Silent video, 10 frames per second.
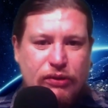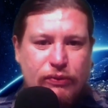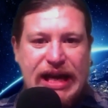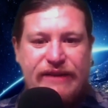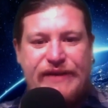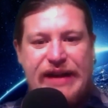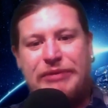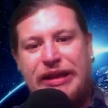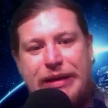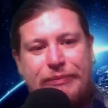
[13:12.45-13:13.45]
We had
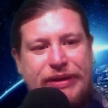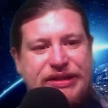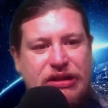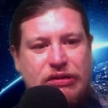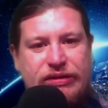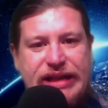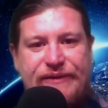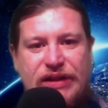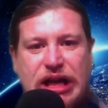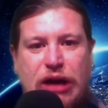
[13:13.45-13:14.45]
family members that couldn't
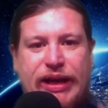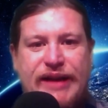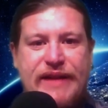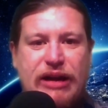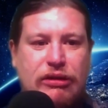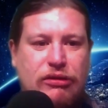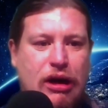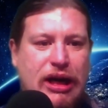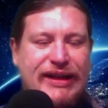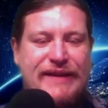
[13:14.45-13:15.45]
even go in. They were
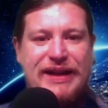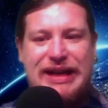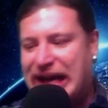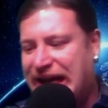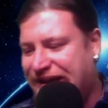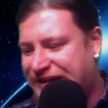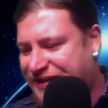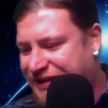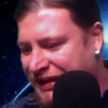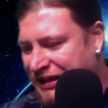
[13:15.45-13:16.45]
crying at the
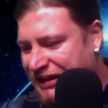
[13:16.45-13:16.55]
gates.